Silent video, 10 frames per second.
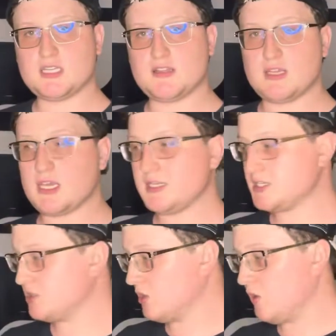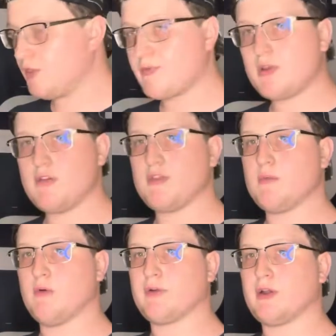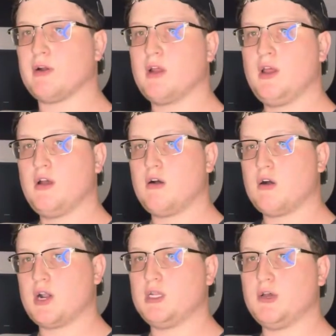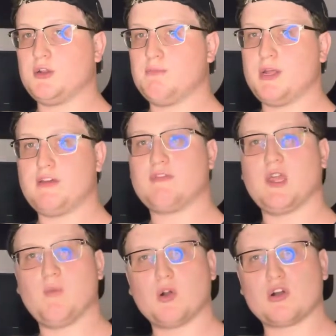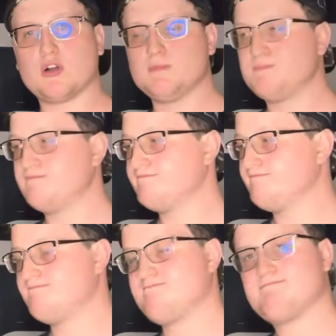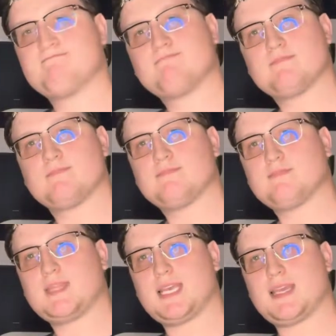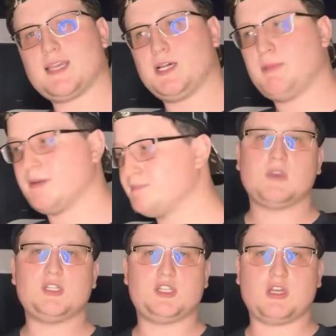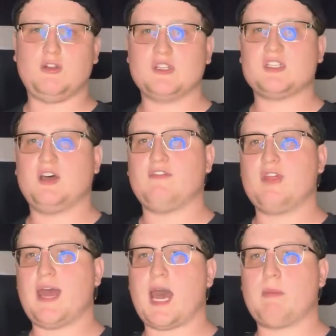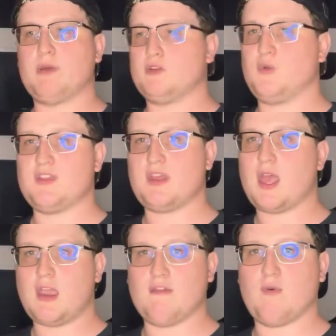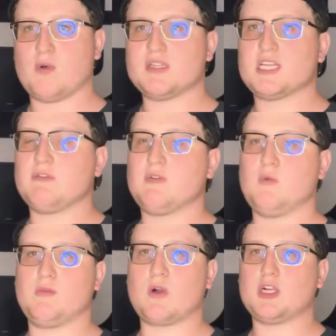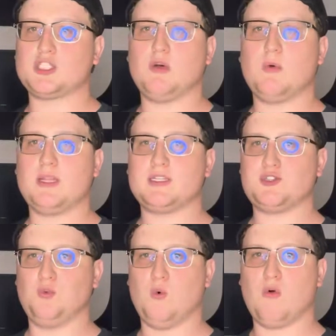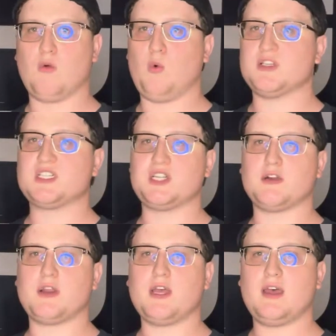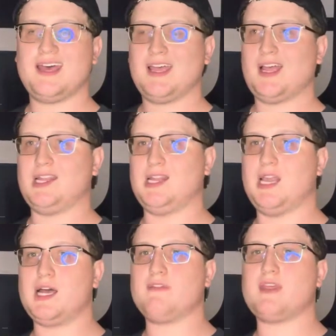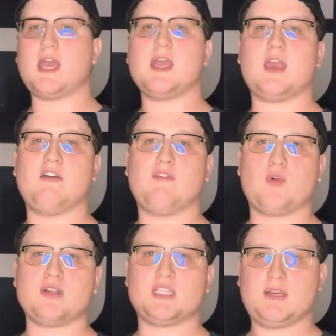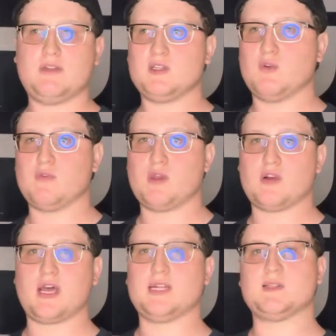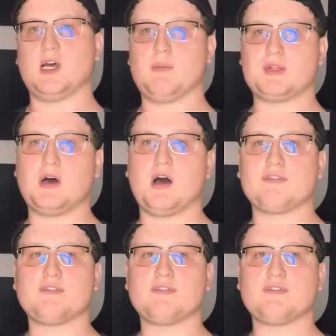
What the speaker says: these, all three of them over here, are not loaded, but if they were, they can't kill me. It's just all the stuff that happened with the AK-47. When Russia went to war with Syria, a lot of the AK-47s over there got dumped off.